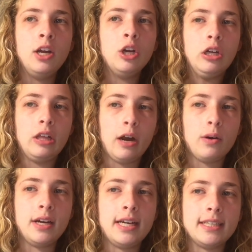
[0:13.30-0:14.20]

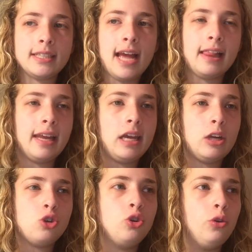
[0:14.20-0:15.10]
Clara is
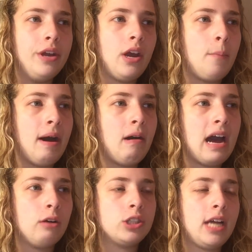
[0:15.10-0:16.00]
telling Julia about
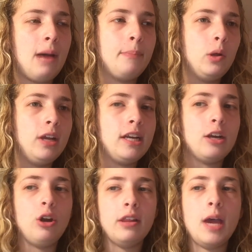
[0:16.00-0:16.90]
how she got bullied
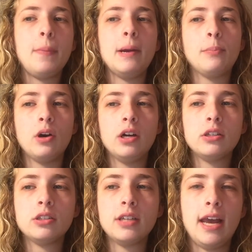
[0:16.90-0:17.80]
and all that by
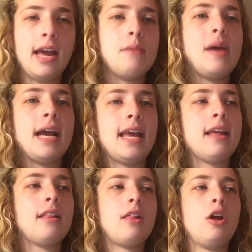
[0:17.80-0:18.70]
Brooks and
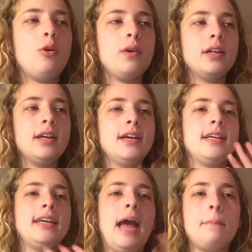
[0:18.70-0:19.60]
Maggie. So,
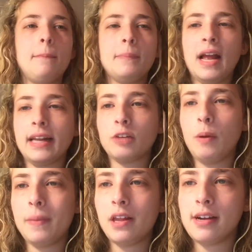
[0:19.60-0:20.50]
yeah. Context
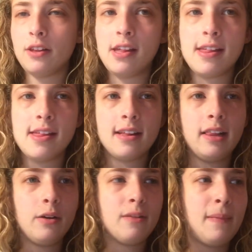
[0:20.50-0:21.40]
Purpose. Okay, so this is
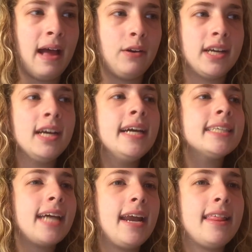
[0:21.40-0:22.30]
Clara's monologue.
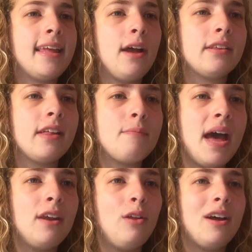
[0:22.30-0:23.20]
Shiny Scales, this
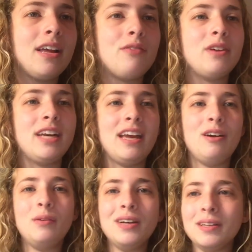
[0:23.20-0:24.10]
monologue is for
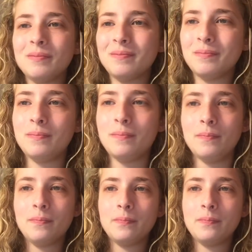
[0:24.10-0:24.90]
you. I'm